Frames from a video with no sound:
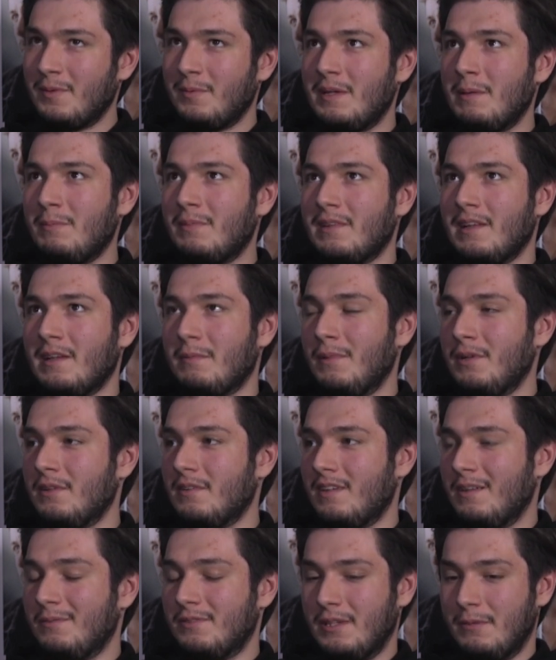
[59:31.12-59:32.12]
I mean, yeah, but like
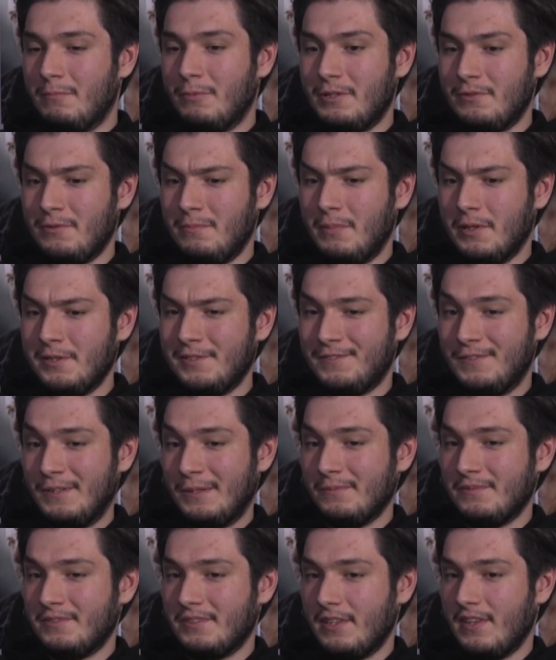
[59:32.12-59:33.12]
I'm pretty sure most
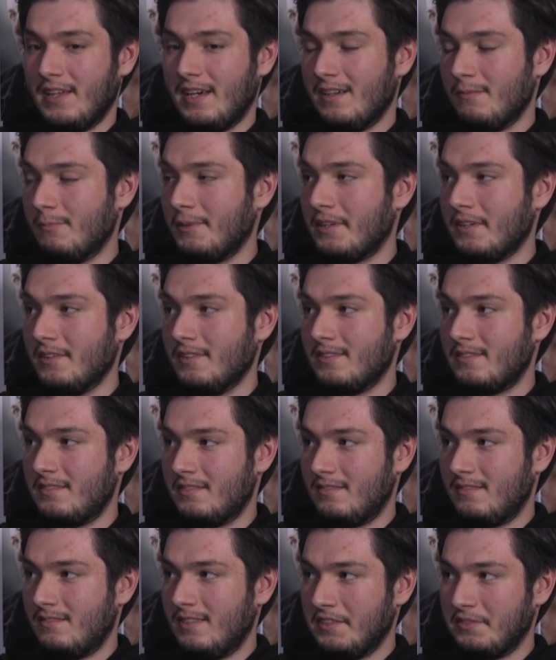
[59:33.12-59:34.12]
films do that
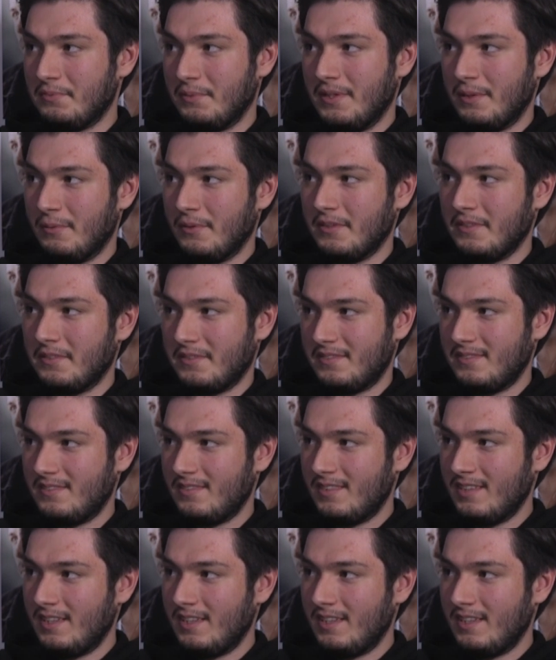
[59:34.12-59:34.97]
because that's when they want to.